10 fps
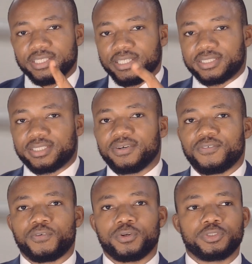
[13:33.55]
Eat
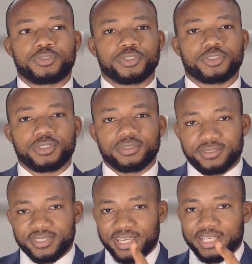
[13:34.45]
for nutrition,
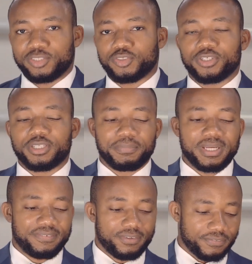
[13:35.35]
enjoy the
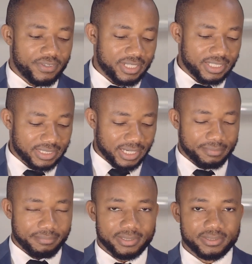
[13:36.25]
benefit of eating in
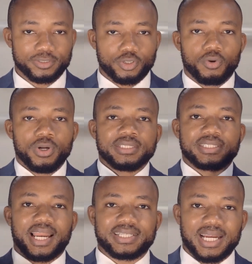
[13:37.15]
Saladmaster. So
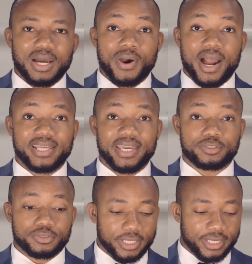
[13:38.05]
the last thing I will add here
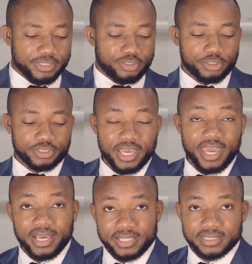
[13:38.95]
today is just the
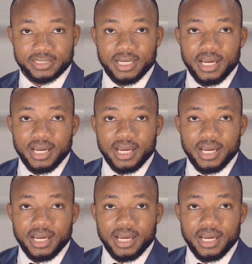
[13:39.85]
eggs.